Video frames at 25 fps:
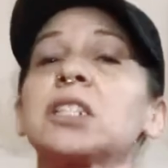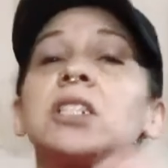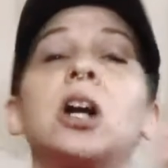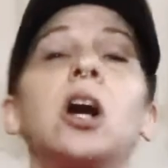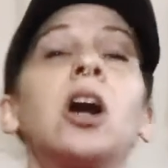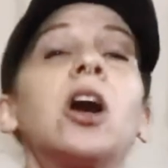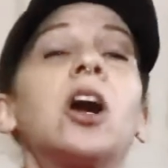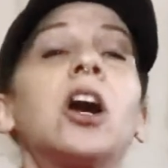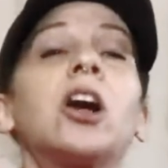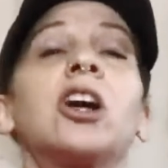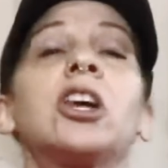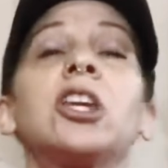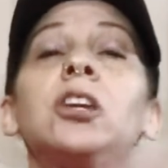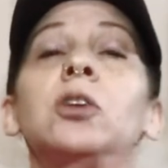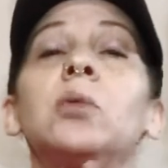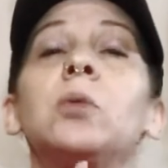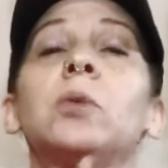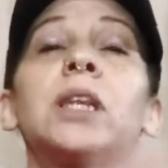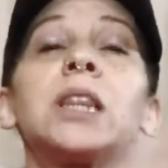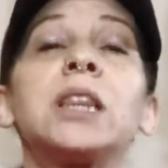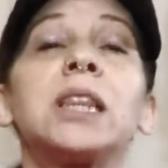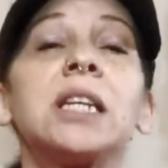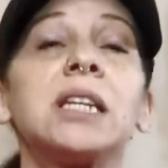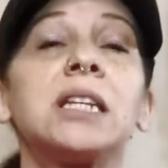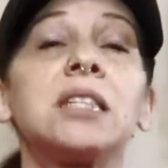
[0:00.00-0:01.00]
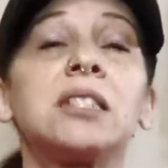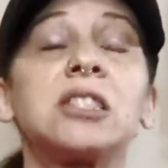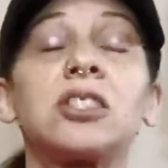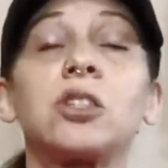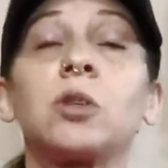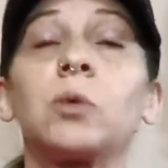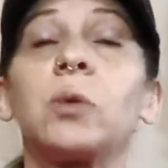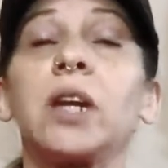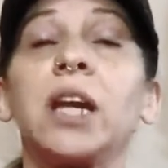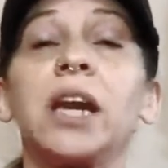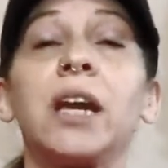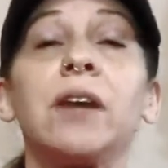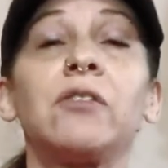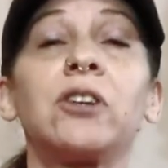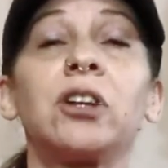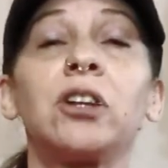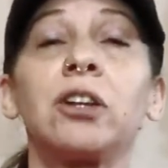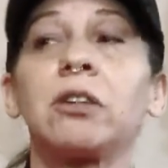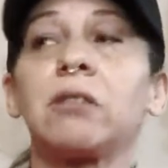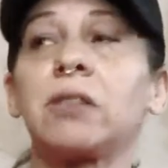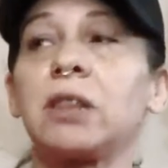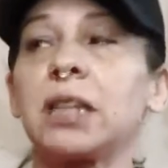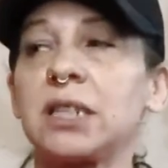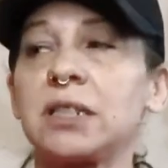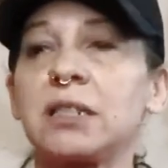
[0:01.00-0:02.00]
to argue with this or
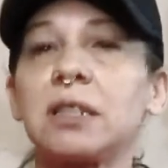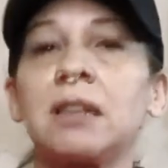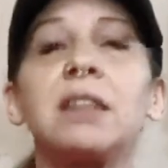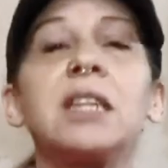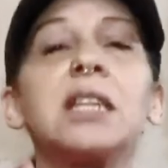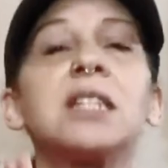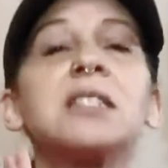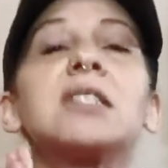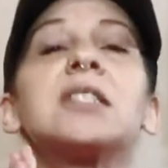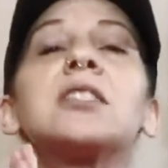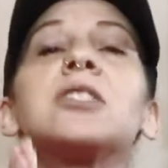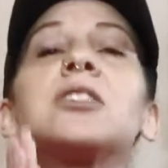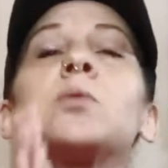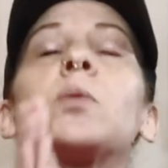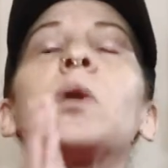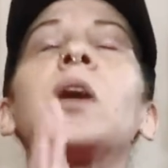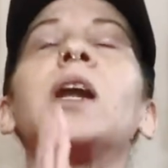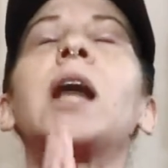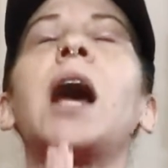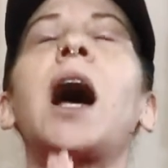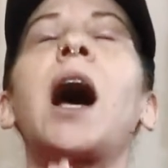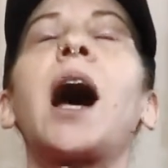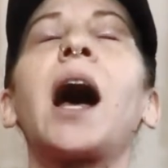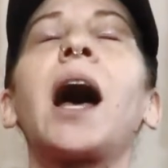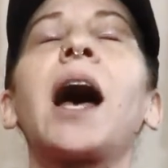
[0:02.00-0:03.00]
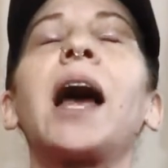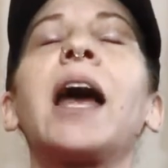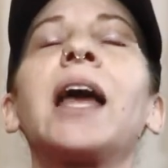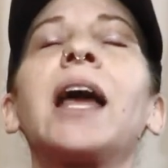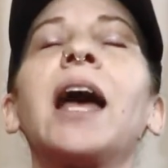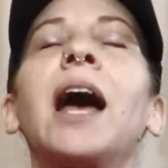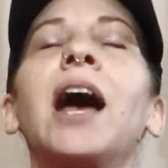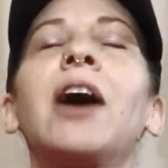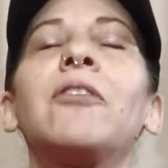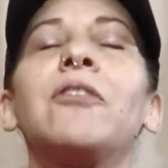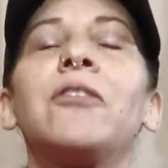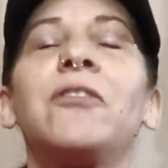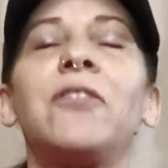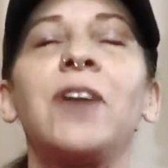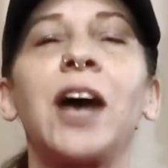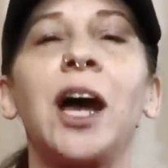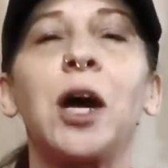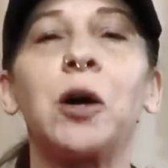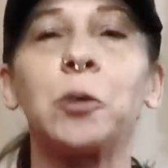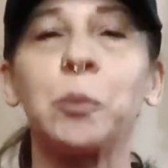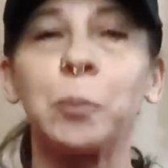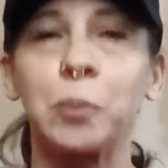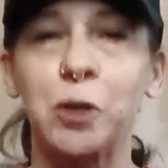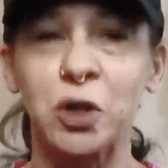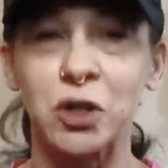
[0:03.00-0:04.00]
whatever, this is what I have
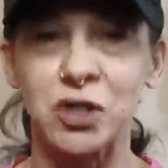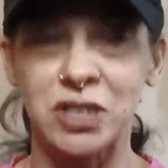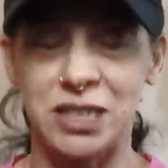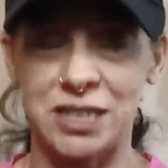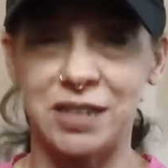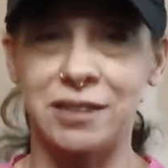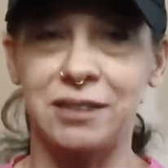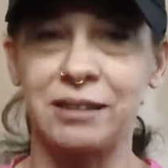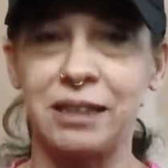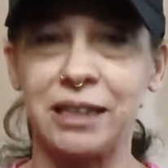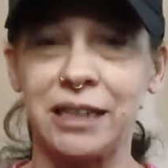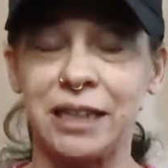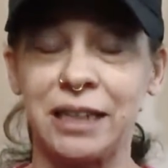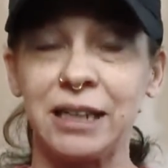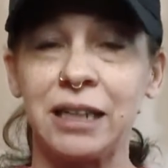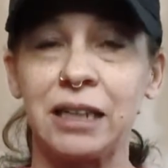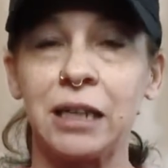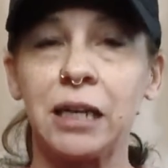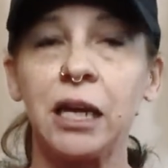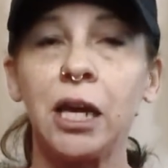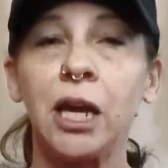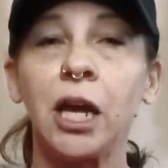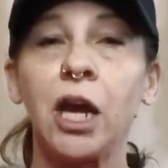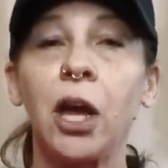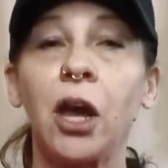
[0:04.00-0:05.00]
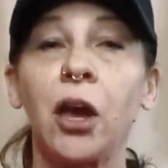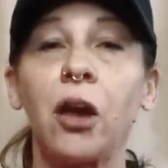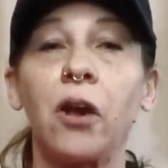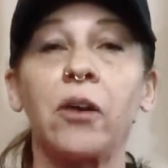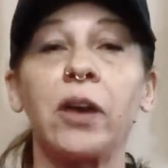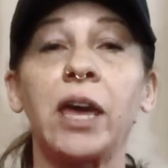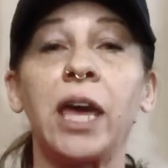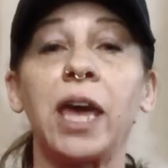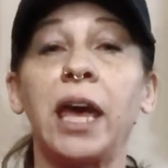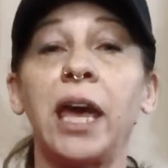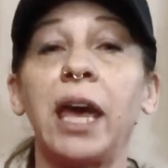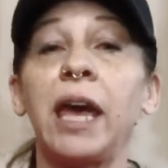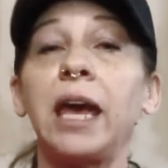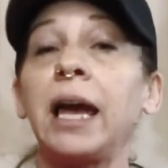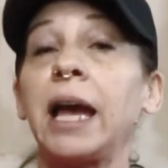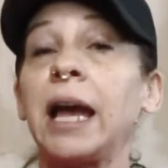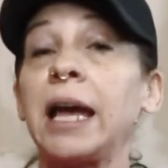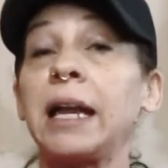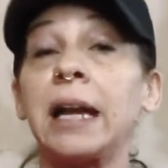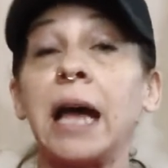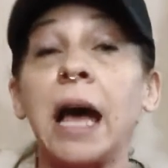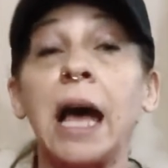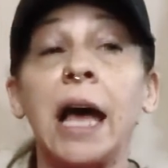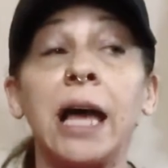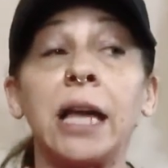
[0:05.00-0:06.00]
found personally. Okay?
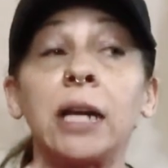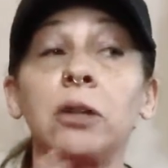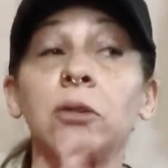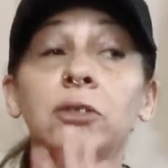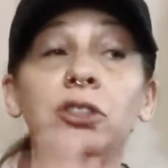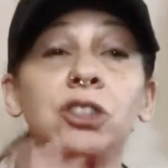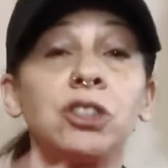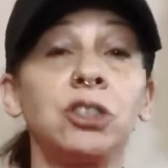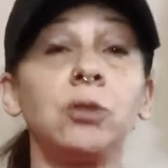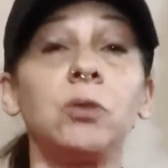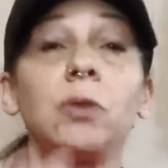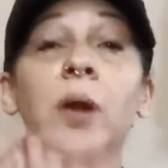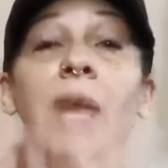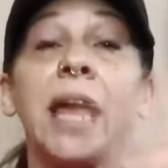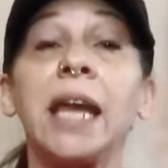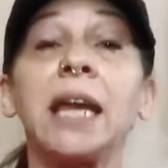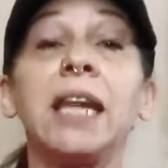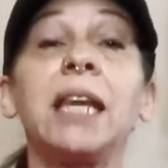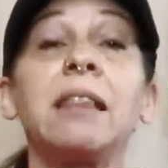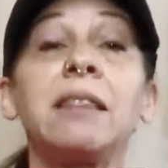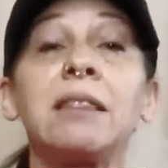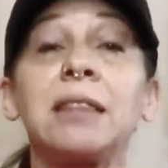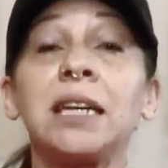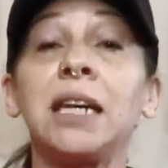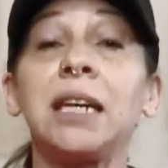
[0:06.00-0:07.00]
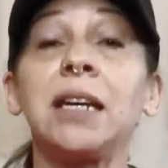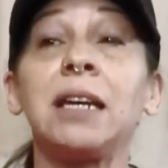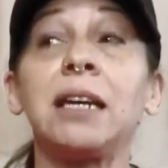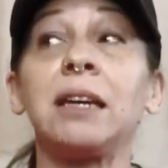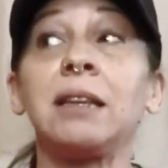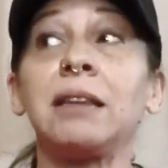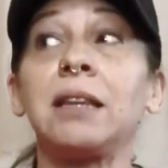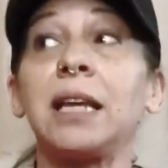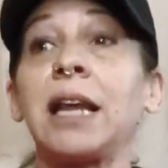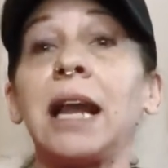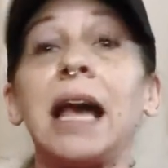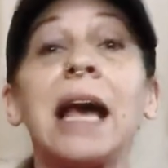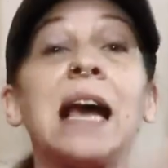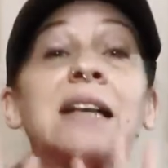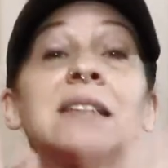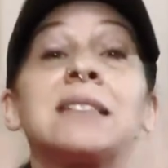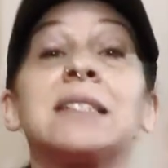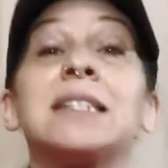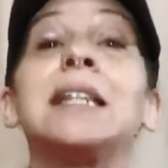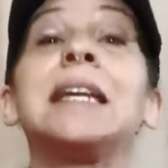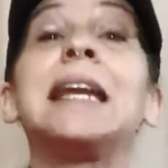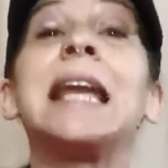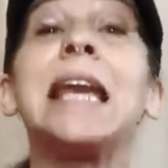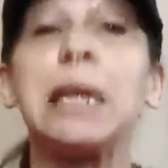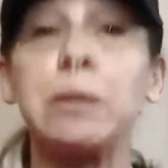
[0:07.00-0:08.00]
And I don't do anything that has a
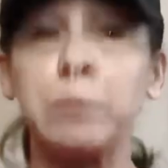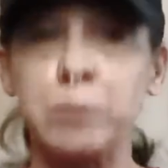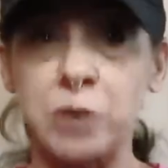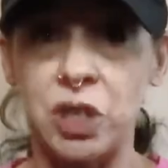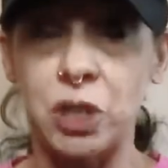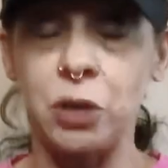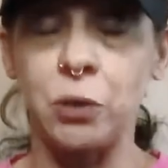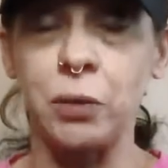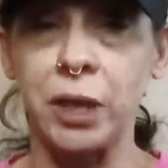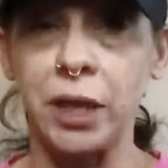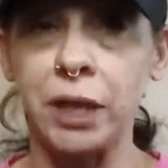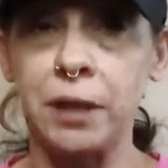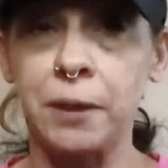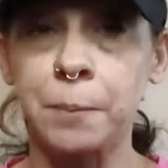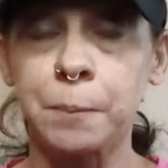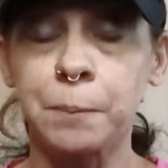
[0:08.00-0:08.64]
name to it.